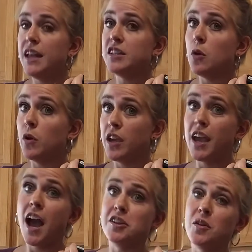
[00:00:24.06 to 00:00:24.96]
it's not working.
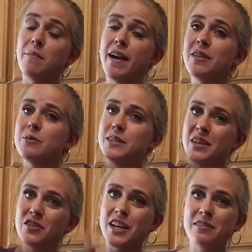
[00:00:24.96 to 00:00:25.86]
I do have my other
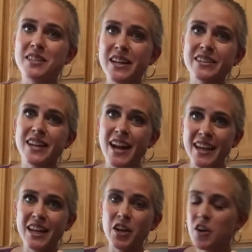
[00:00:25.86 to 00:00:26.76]
receiver downstairs and I
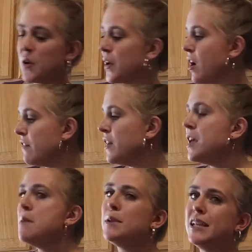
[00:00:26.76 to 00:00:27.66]
can hear it going
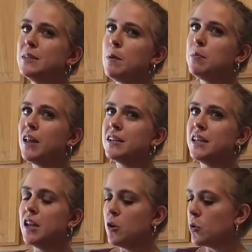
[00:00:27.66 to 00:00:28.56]
off. It needs to be plugged
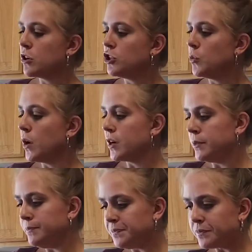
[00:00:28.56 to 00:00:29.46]
in order to work.
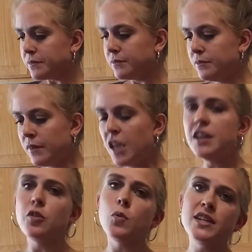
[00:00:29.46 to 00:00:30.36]

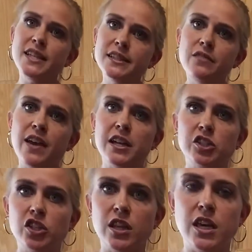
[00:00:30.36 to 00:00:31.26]
Now the one disadvantage to